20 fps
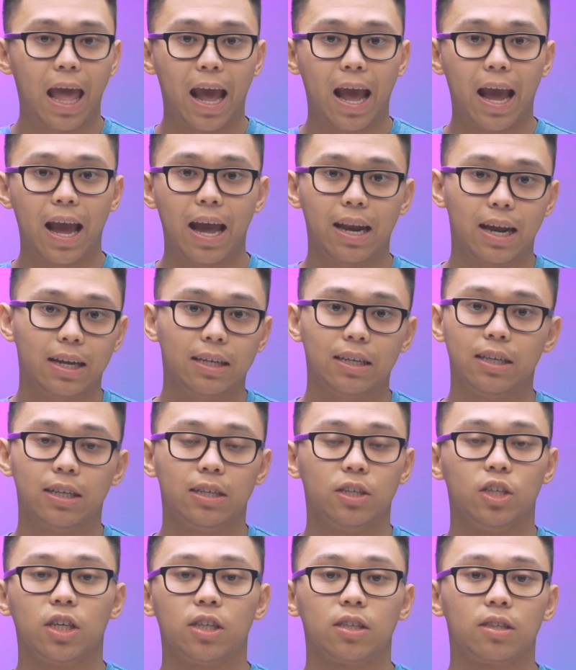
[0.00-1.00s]
and I didn't
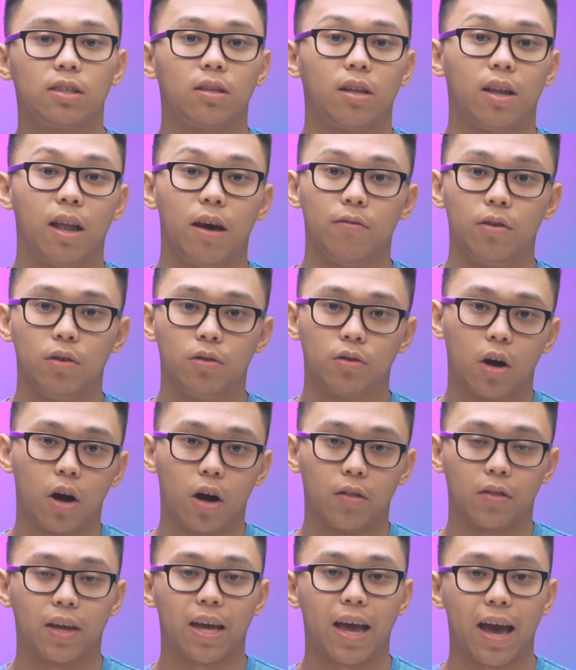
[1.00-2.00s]
adjust the levels
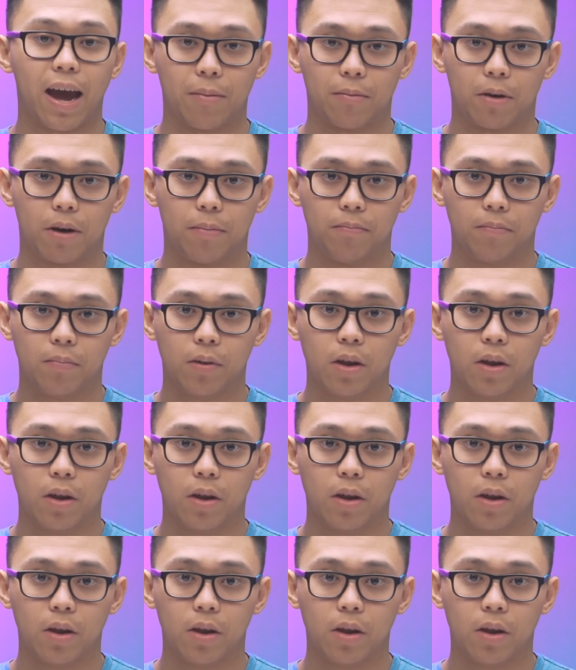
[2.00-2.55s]
on the camera.